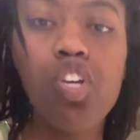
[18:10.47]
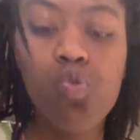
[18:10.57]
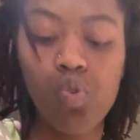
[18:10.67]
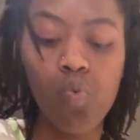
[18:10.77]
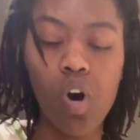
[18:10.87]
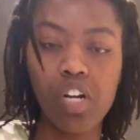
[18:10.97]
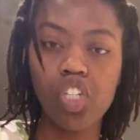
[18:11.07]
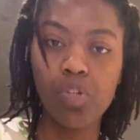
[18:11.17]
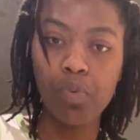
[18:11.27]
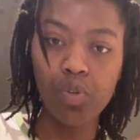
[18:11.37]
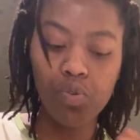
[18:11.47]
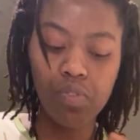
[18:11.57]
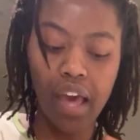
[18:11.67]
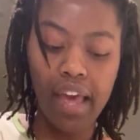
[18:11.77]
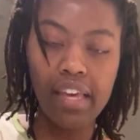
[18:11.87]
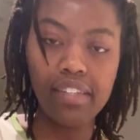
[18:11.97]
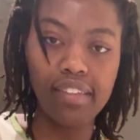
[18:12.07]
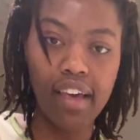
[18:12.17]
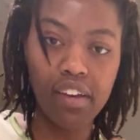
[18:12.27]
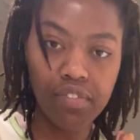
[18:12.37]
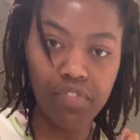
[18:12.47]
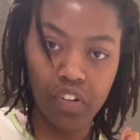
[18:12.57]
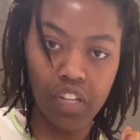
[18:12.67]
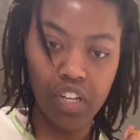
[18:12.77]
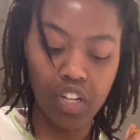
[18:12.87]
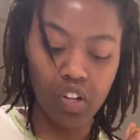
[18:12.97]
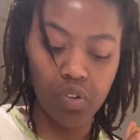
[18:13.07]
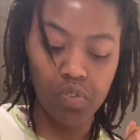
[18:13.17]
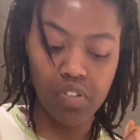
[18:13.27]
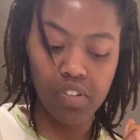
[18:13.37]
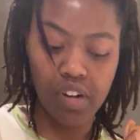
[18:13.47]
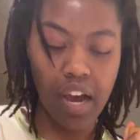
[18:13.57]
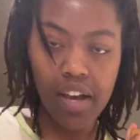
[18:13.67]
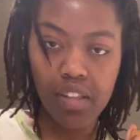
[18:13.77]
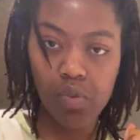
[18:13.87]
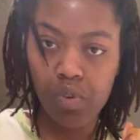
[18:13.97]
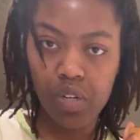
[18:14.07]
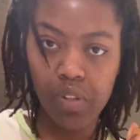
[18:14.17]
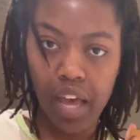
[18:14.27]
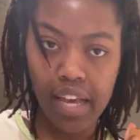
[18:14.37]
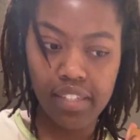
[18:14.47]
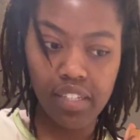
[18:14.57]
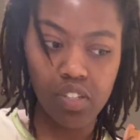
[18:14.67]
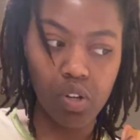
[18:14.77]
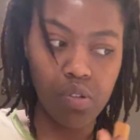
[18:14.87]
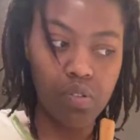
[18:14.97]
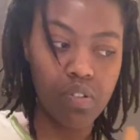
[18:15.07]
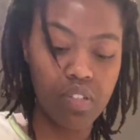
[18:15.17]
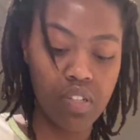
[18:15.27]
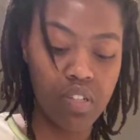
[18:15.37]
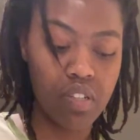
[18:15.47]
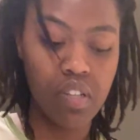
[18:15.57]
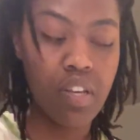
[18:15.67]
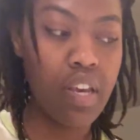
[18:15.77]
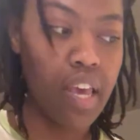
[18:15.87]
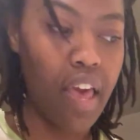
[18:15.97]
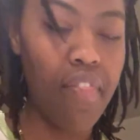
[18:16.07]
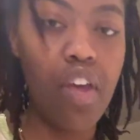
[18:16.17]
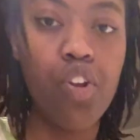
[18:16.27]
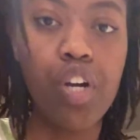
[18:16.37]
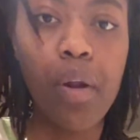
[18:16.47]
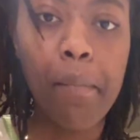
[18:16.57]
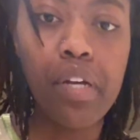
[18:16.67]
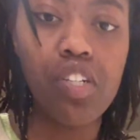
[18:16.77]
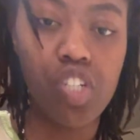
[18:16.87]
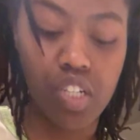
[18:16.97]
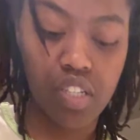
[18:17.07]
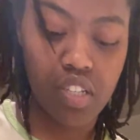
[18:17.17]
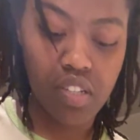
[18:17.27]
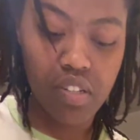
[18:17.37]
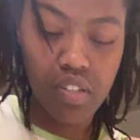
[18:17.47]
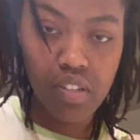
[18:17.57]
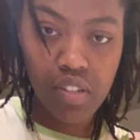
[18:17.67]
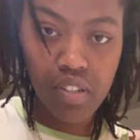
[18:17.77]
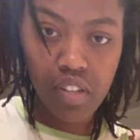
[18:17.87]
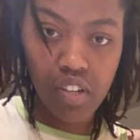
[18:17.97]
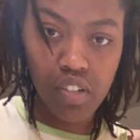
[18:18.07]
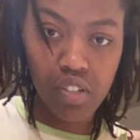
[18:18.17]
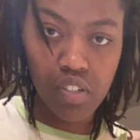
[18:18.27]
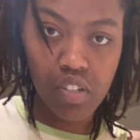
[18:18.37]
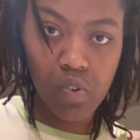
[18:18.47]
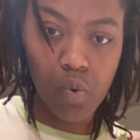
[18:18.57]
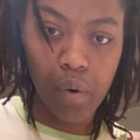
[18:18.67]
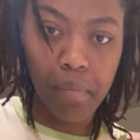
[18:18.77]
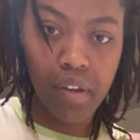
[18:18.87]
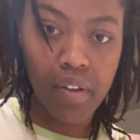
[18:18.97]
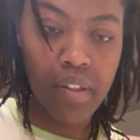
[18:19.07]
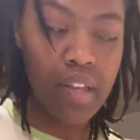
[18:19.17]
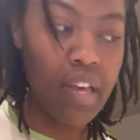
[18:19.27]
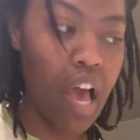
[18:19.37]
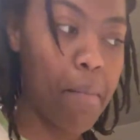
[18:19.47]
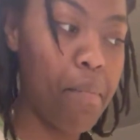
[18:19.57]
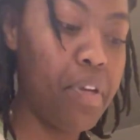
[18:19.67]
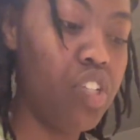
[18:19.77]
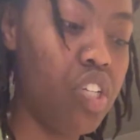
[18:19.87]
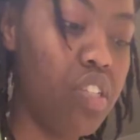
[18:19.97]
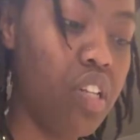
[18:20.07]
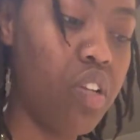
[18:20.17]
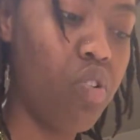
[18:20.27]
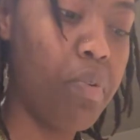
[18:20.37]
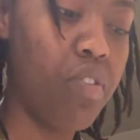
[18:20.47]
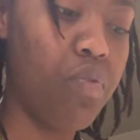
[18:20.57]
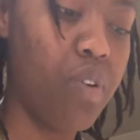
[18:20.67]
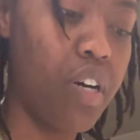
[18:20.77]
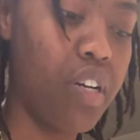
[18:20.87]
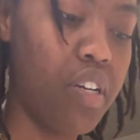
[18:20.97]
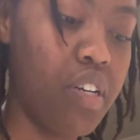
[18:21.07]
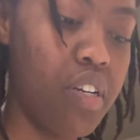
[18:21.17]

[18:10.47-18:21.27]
you would want a spoon that is like fully closed, not the one that has these holes. And then you're gonna put just, here's the cornmeal. I'm gonna put just a little bit of water.